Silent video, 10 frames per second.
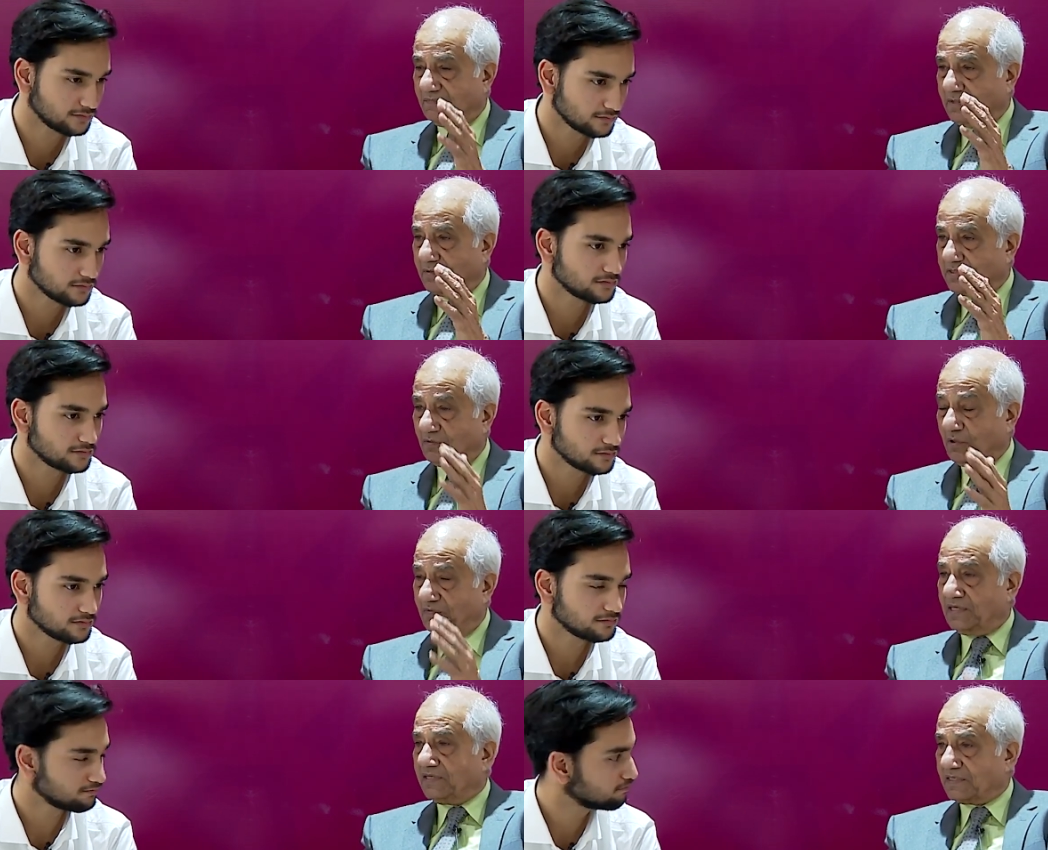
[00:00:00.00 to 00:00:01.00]
Speaker 1: everybody, the whole
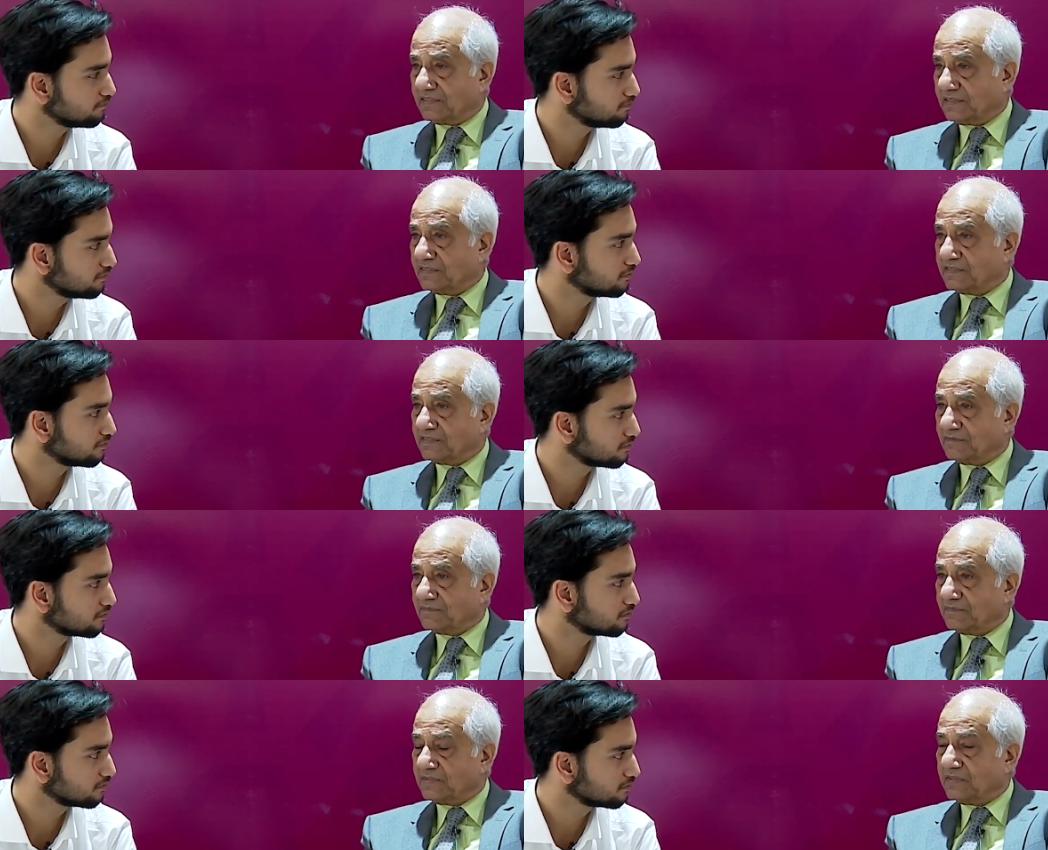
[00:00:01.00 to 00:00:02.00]
world recognizes him.
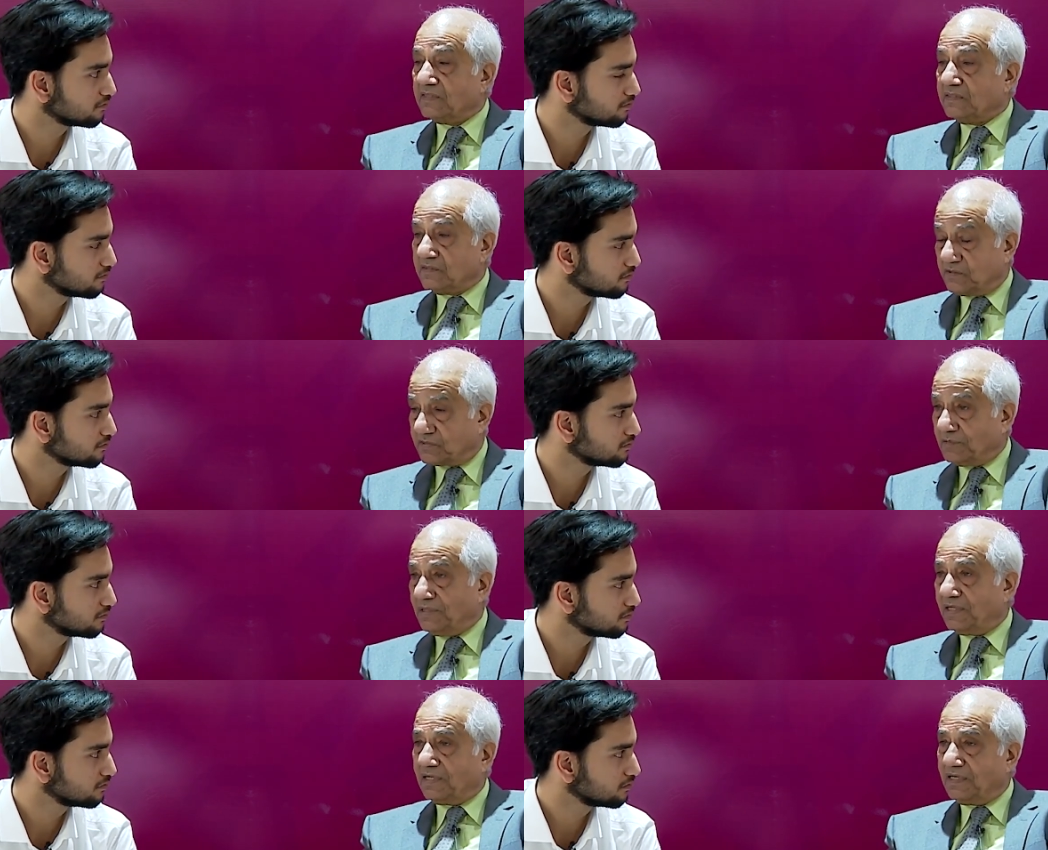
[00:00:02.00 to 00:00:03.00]
So
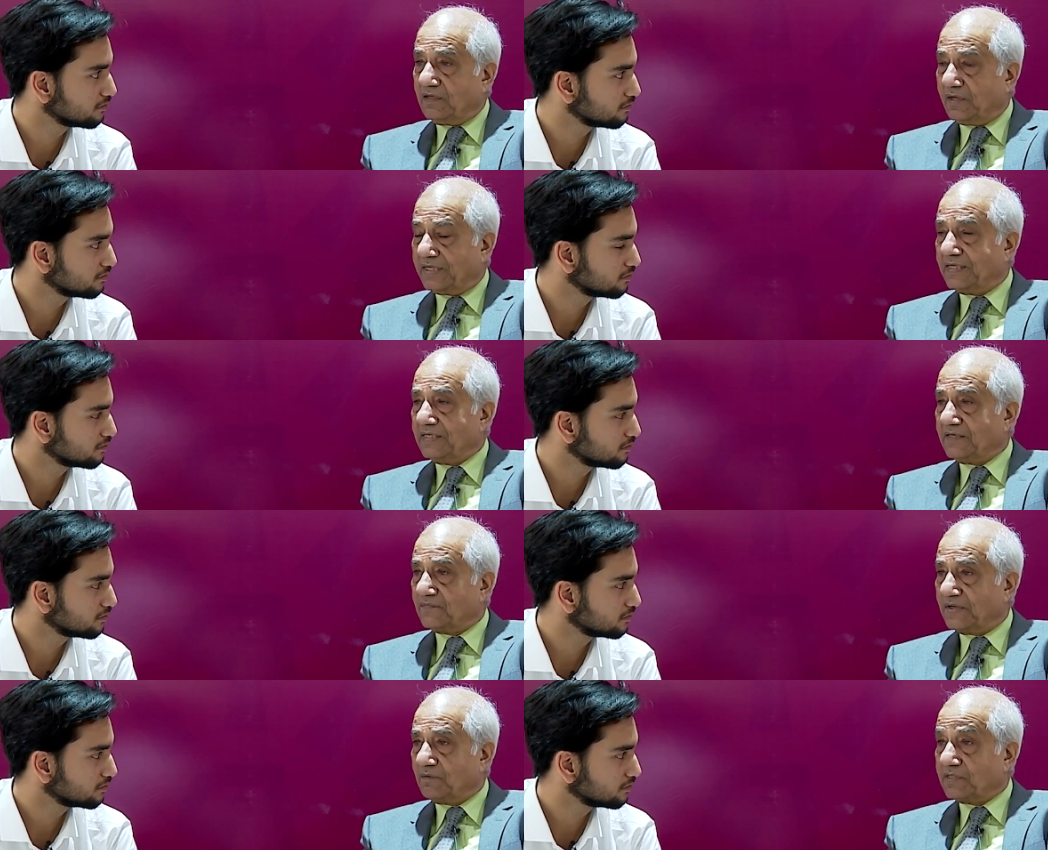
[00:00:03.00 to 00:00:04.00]
similarly, you
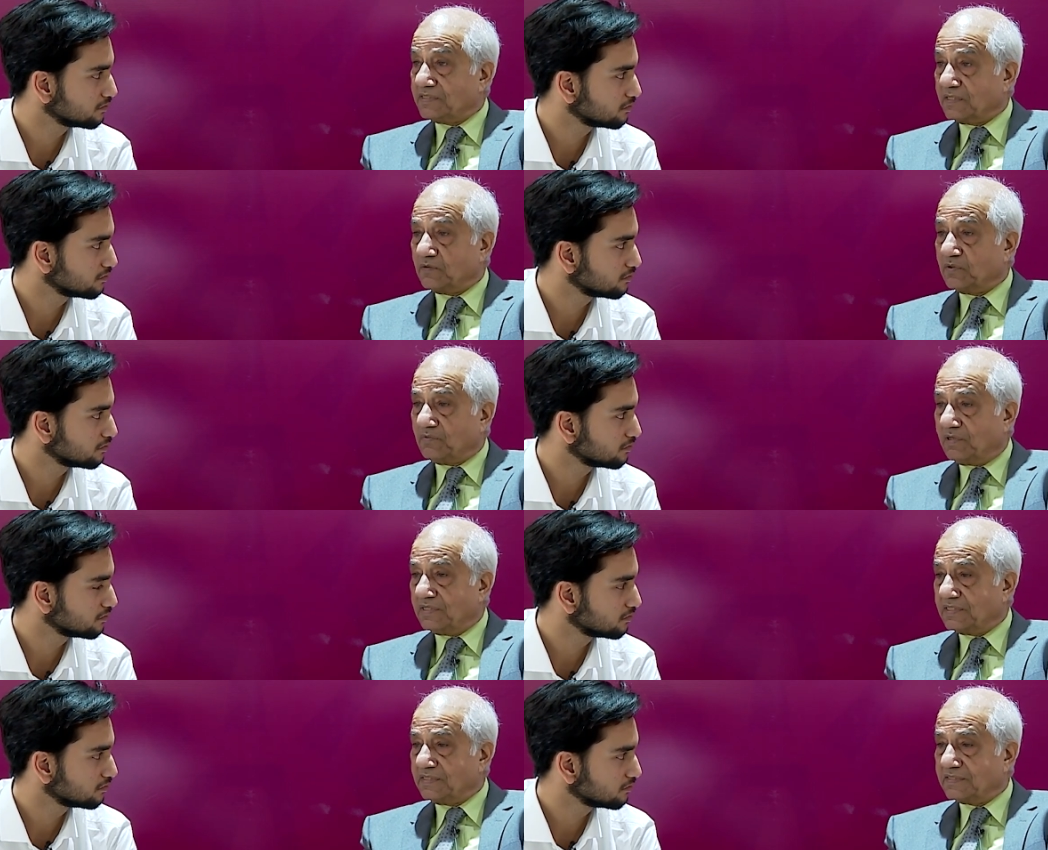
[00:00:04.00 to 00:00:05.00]
identify what is their good
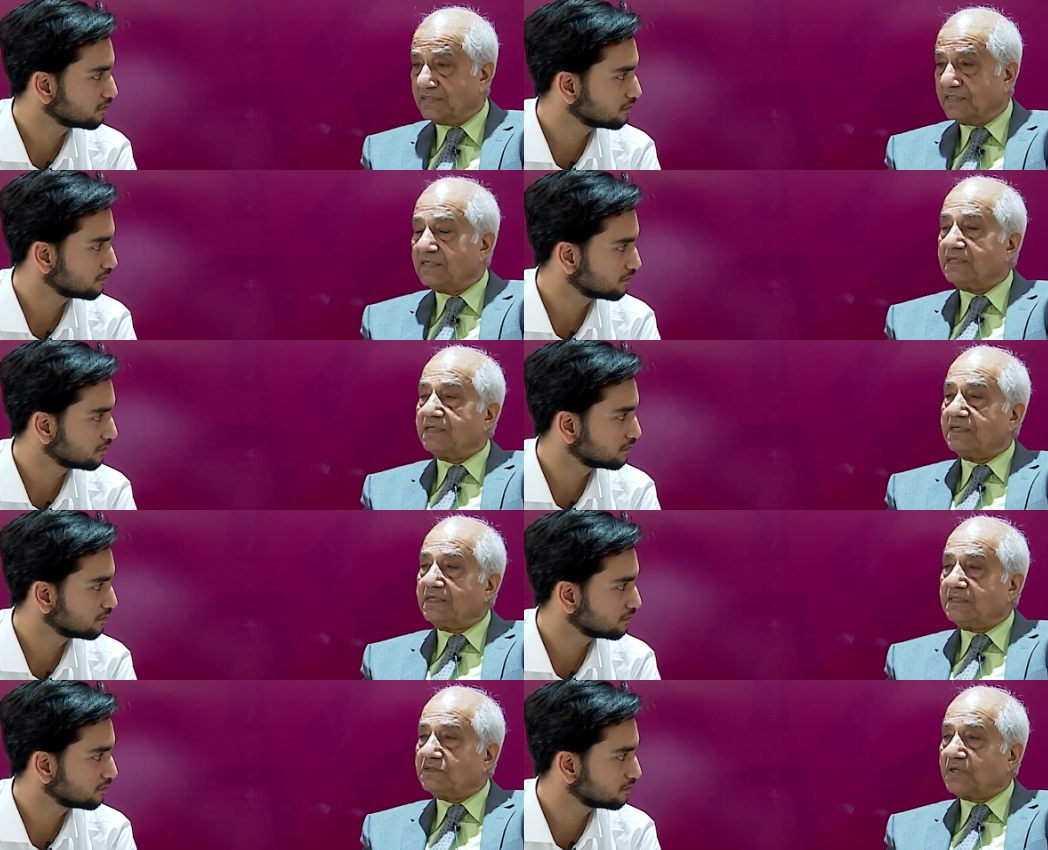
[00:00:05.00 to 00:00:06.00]
qualities,
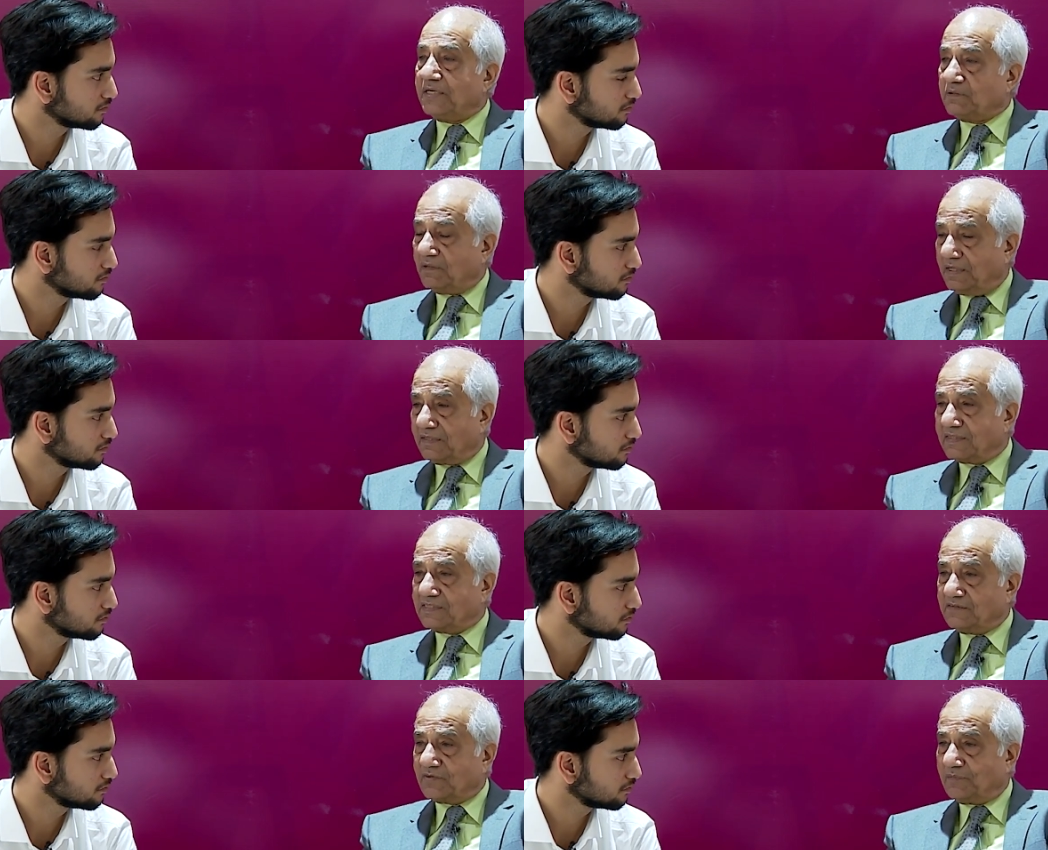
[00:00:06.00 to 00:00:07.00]
try to learn
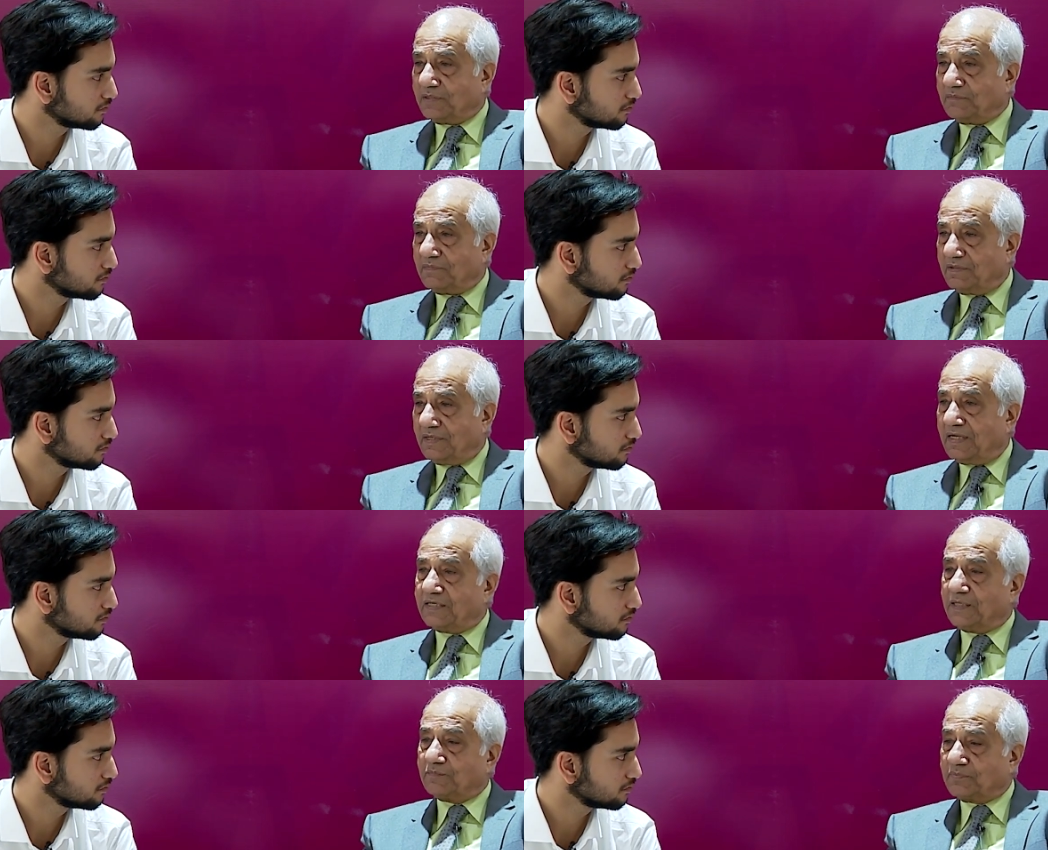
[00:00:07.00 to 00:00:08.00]
lessons from them,
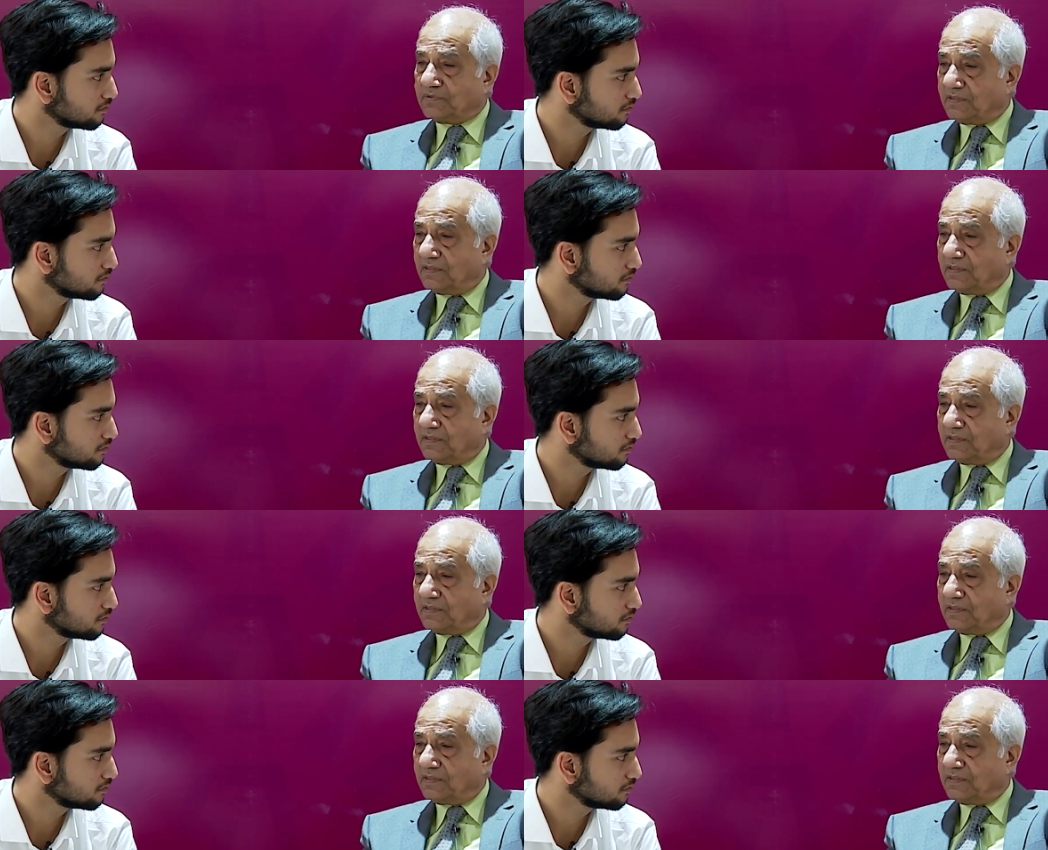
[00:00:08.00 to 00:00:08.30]
adapt,